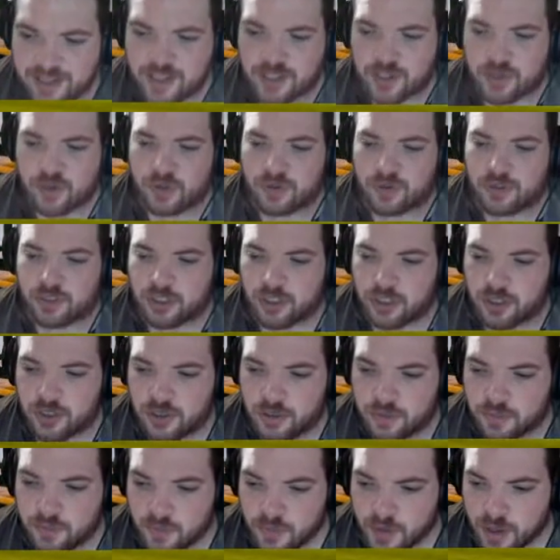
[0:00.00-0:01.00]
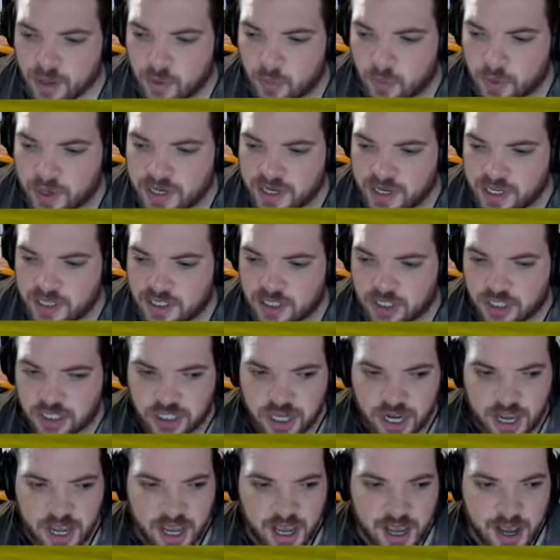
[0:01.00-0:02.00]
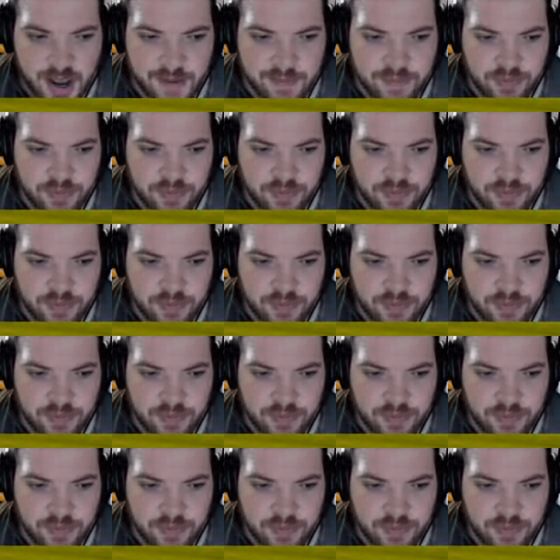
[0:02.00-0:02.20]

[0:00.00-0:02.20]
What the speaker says: score 2. We need to share,